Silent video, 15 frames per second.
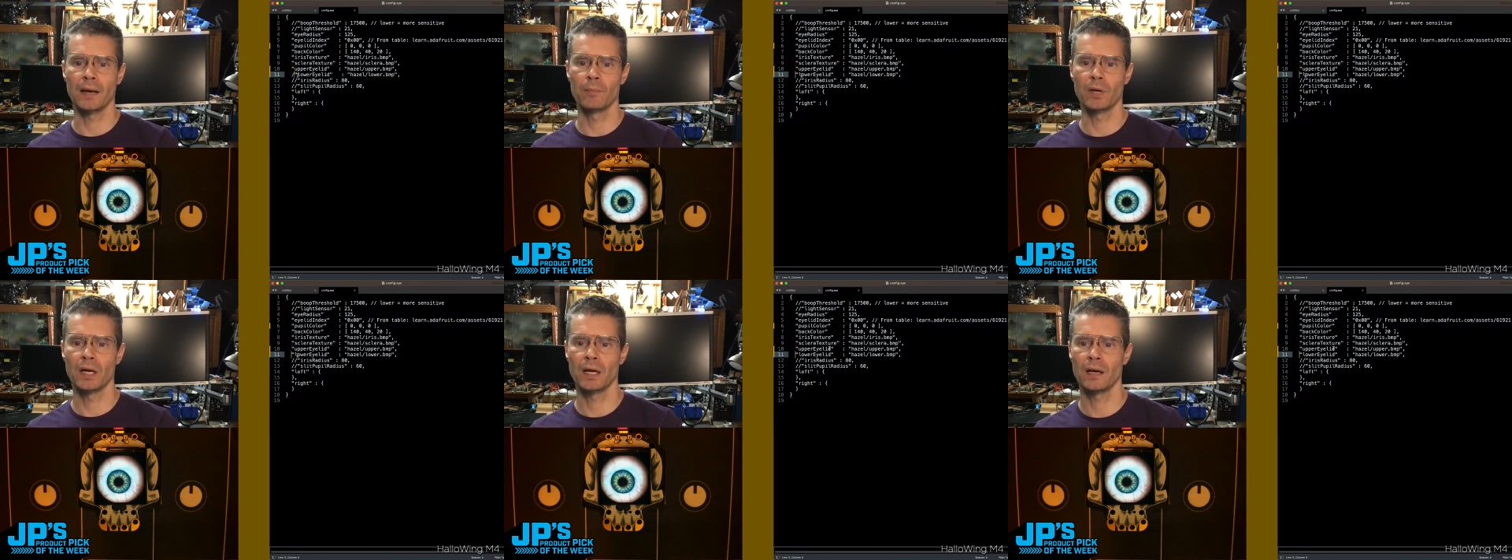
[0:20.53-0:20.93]

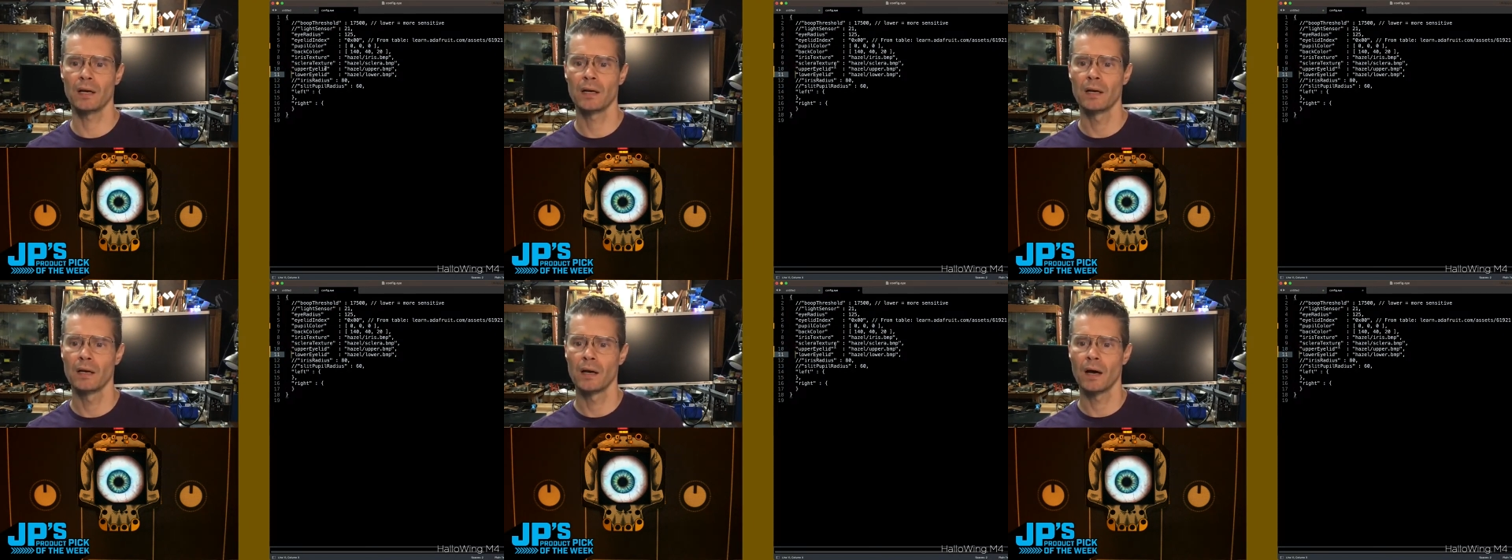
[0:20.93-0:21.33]
I'm
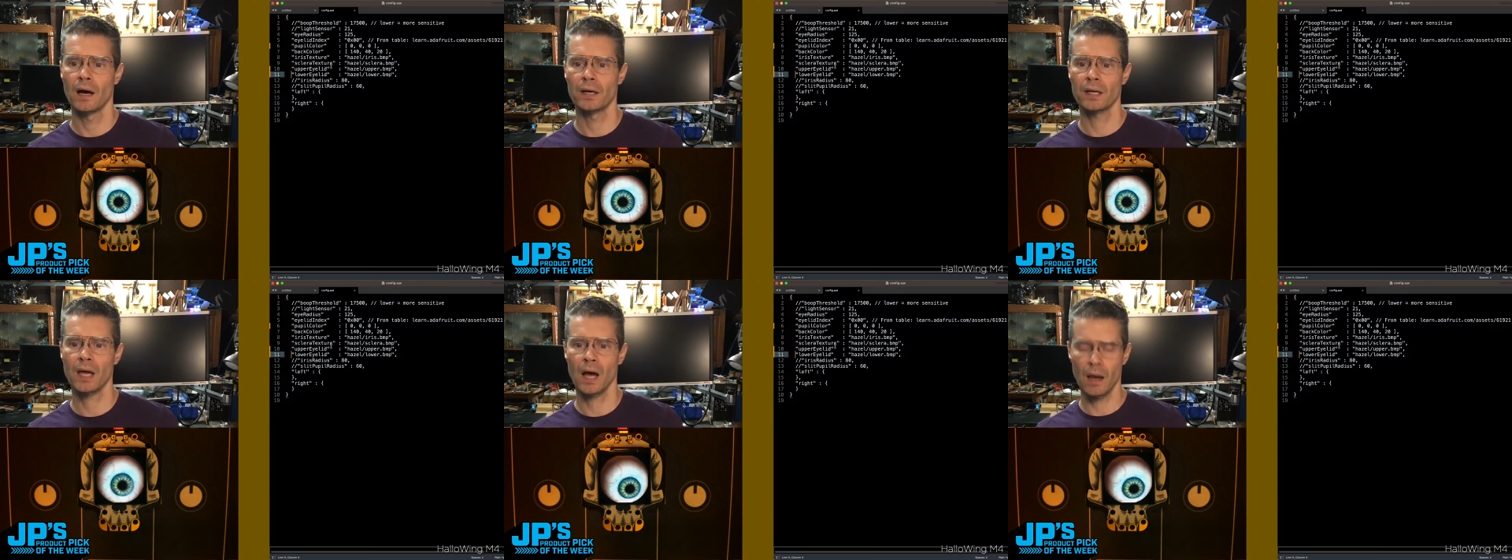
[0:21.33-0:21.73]
gonna
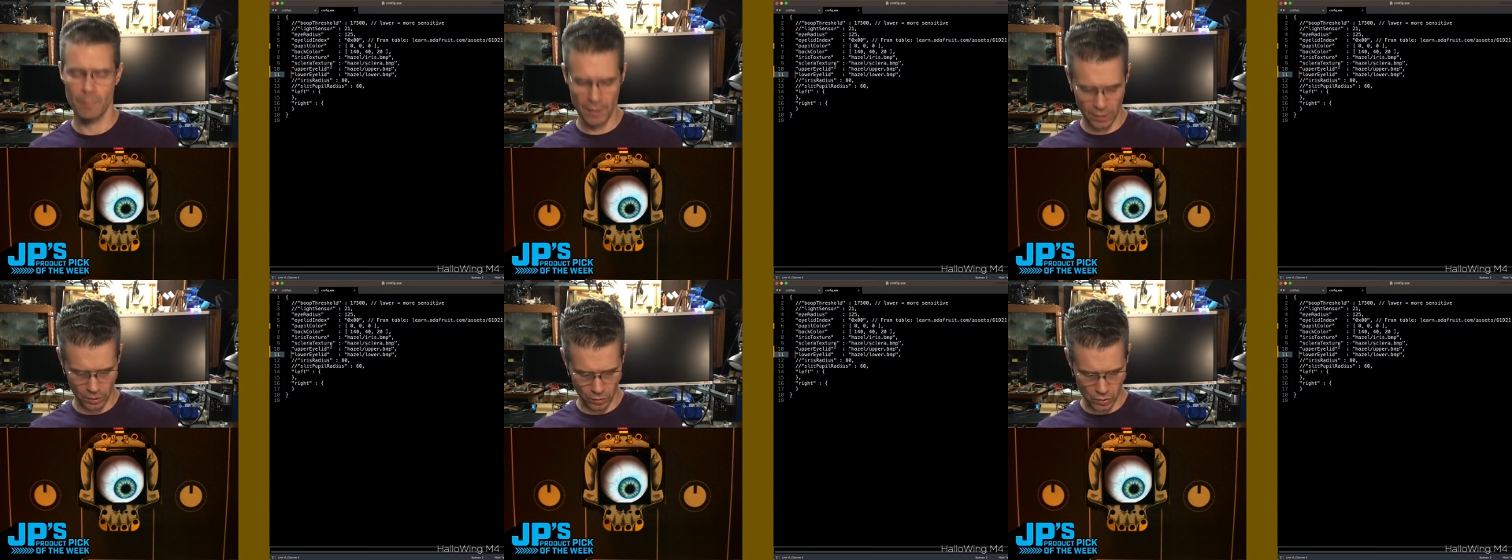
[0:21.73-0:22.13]

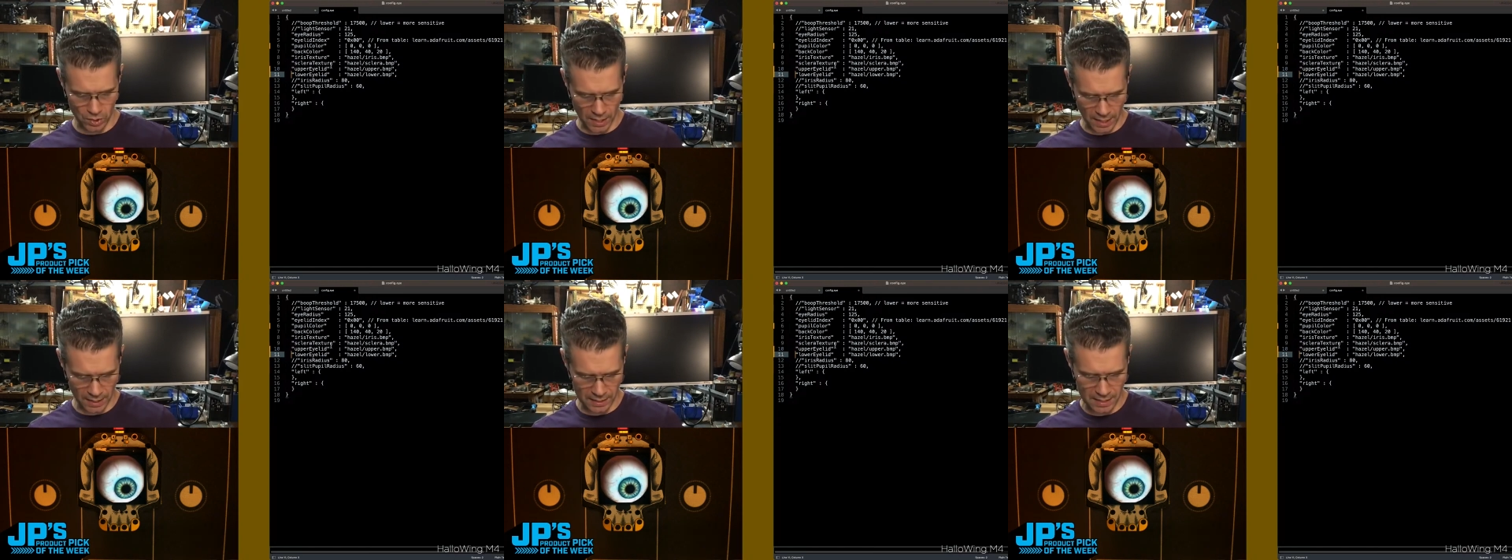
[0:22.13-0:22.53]
uncomment those
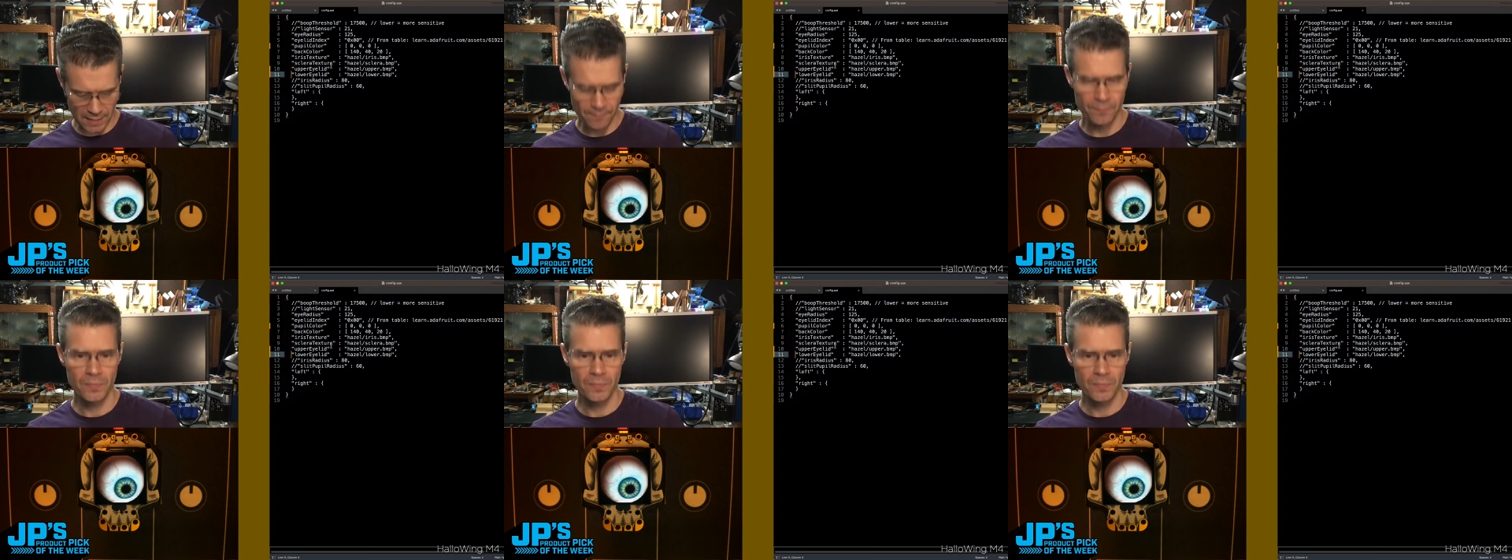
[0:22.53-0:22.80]
lines.